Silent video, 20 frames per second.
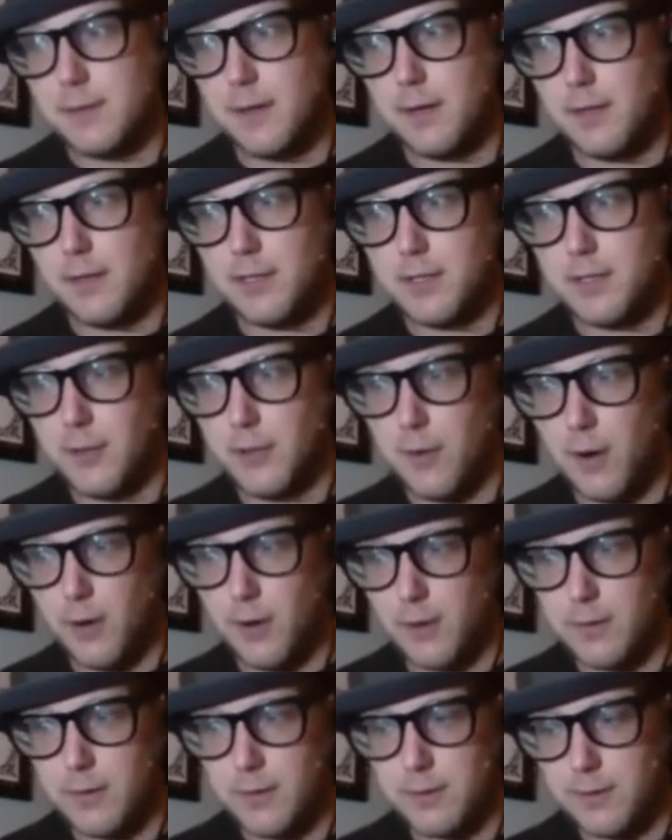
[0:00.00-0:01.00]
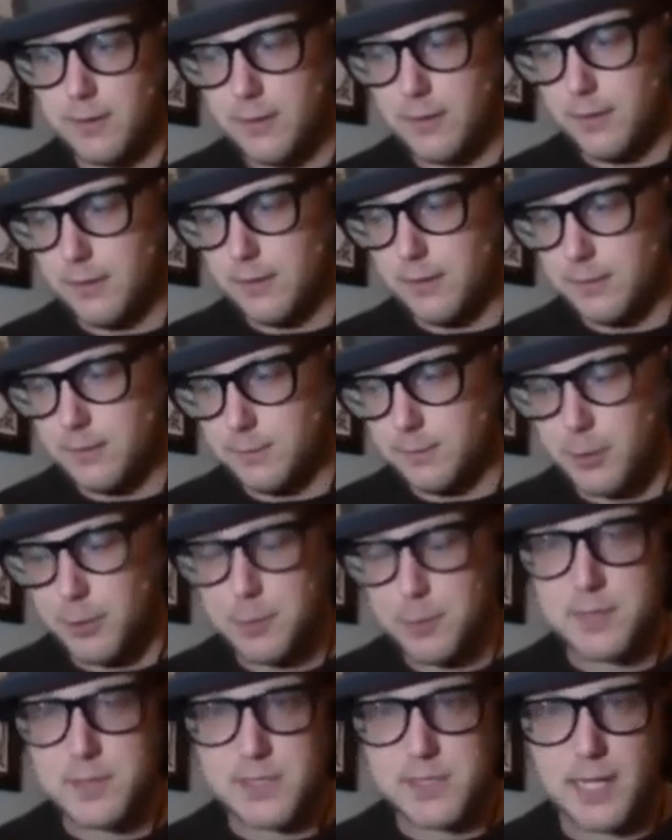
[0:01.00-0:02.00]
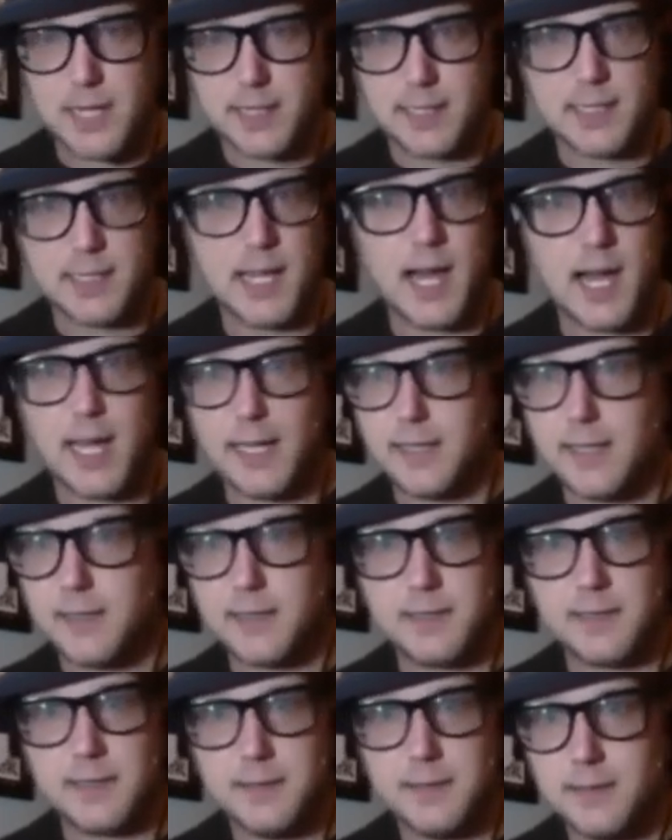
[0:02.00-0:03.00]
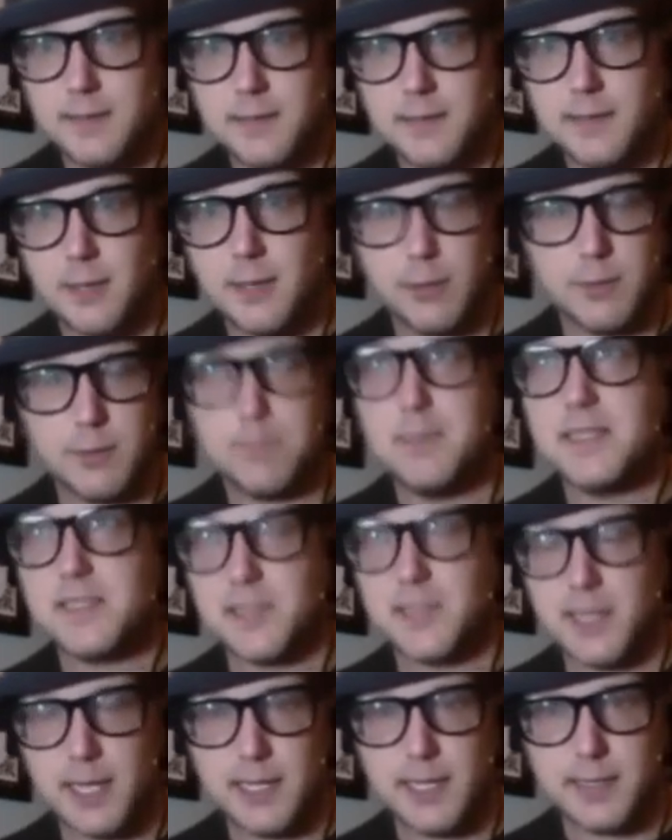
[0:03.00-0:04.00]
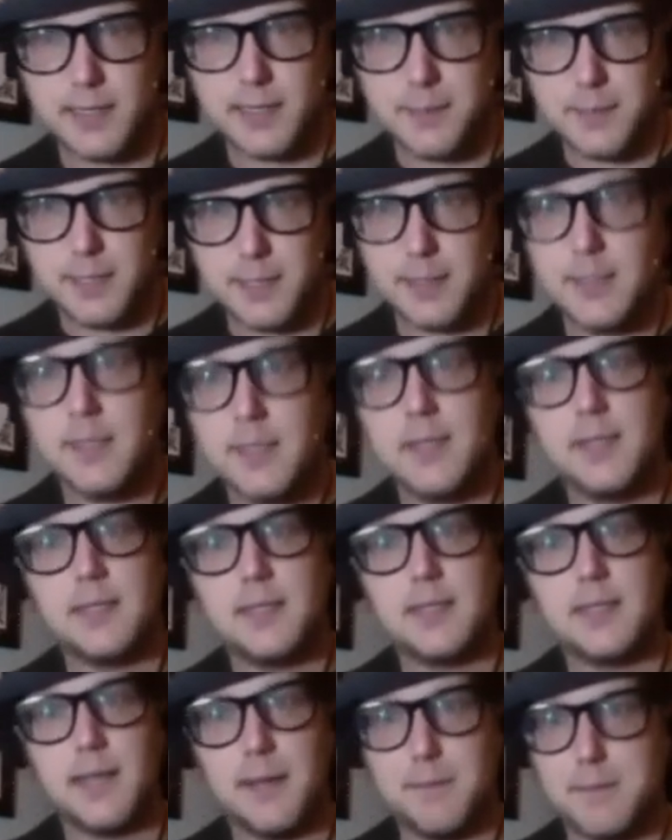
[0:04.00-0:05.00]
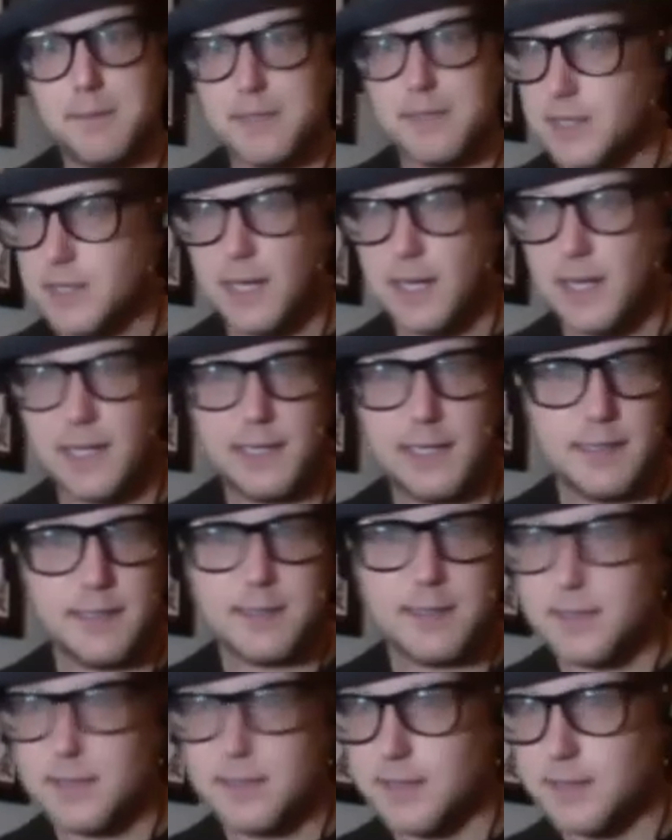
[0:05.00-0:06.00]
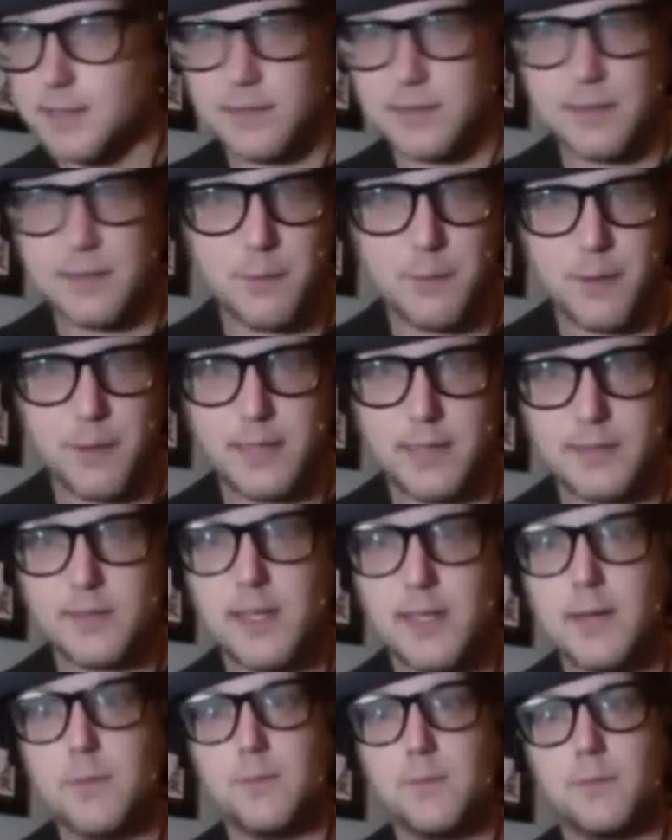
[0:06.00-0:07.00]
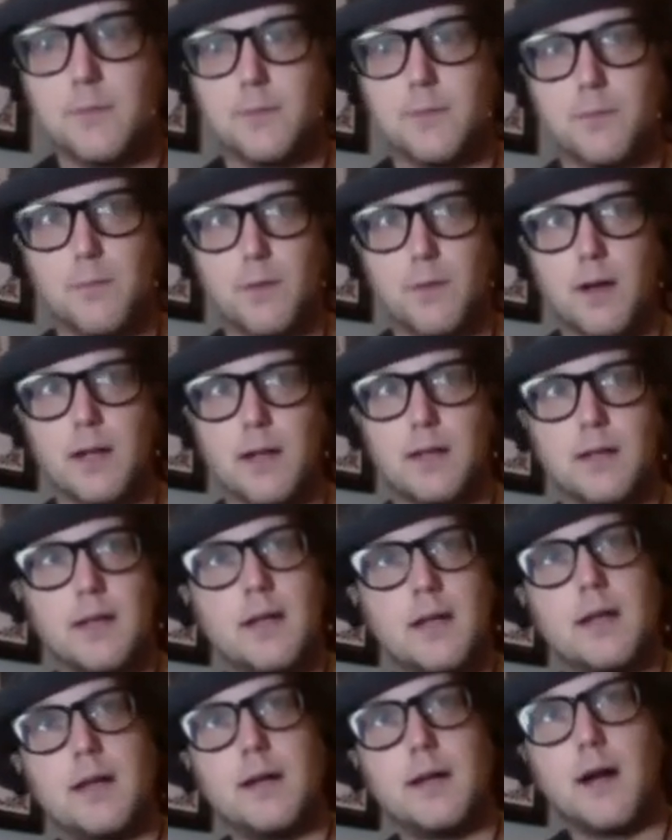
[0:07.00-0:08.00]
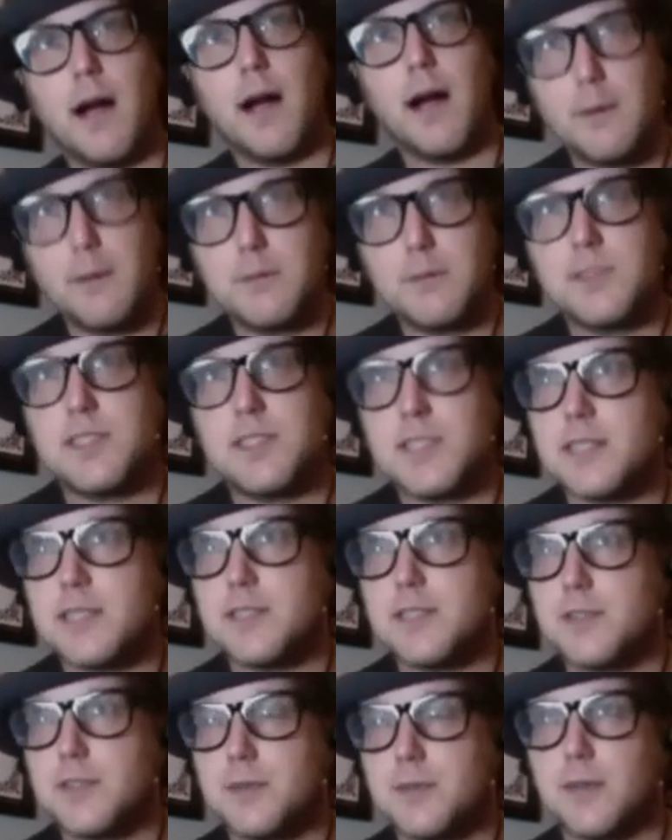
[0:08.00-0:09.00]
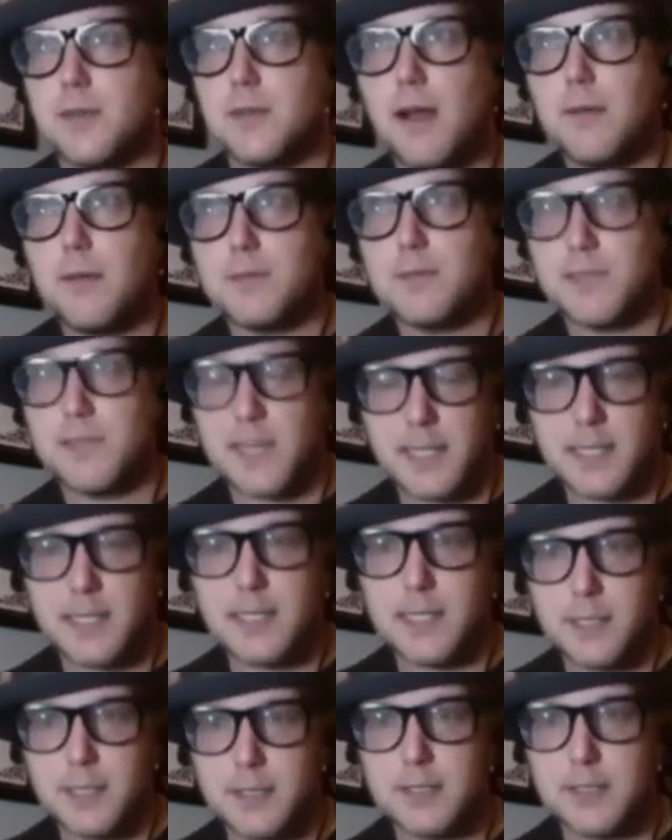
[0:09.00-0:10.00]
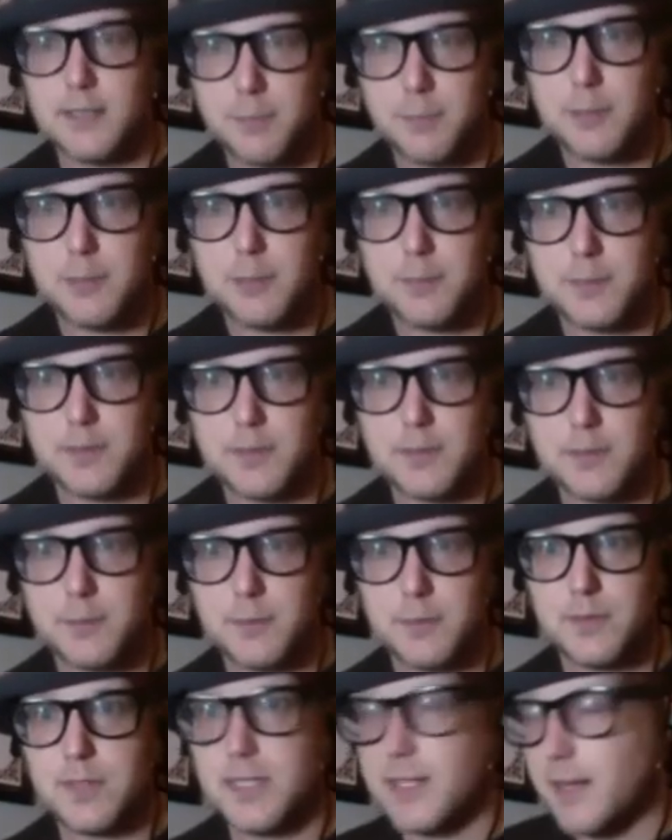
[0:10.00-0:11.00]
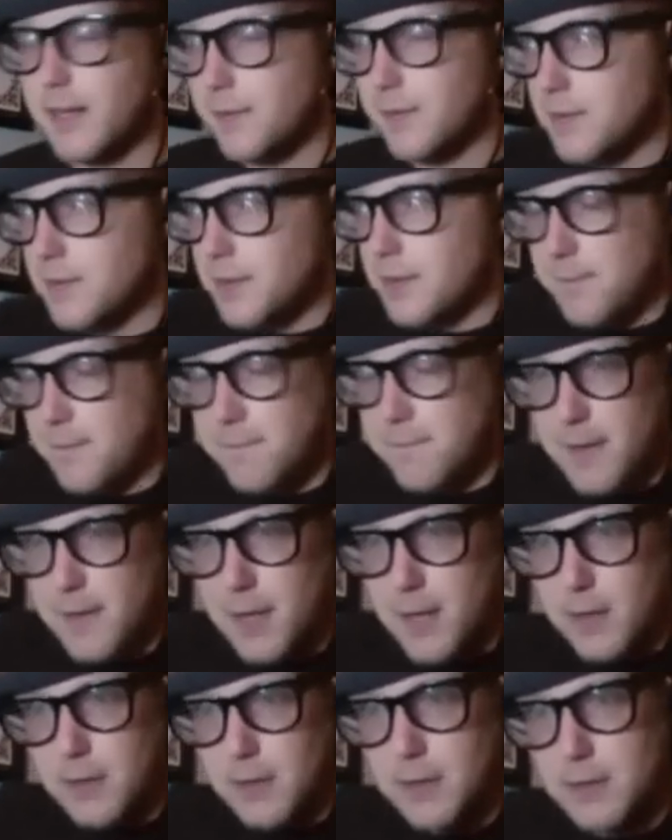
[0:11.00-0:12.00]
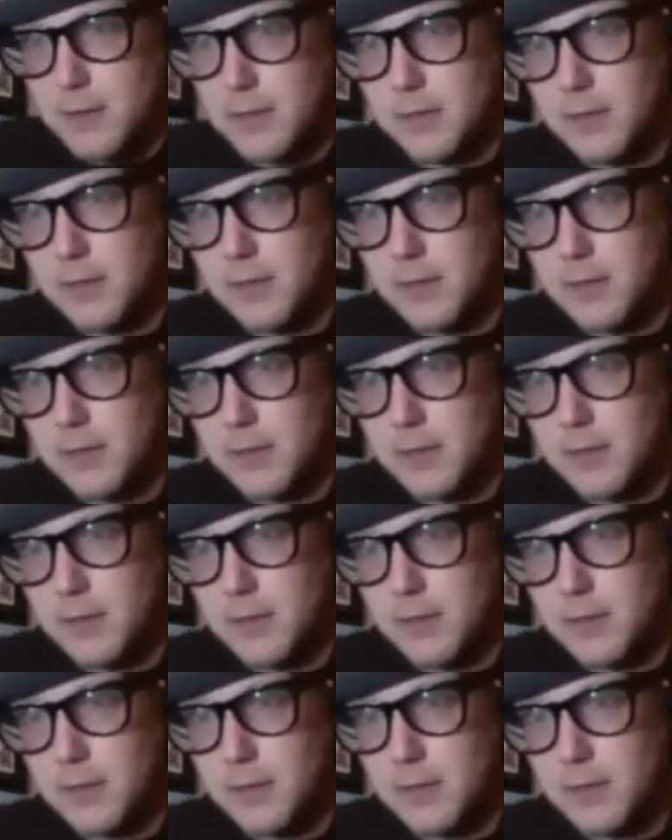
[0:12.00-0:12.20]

you know, our purpose got aligned. Or misaligned, I mean, got misaligned in some ways. And what I was addicted to a lot was that clarity of purpose, was that everything fell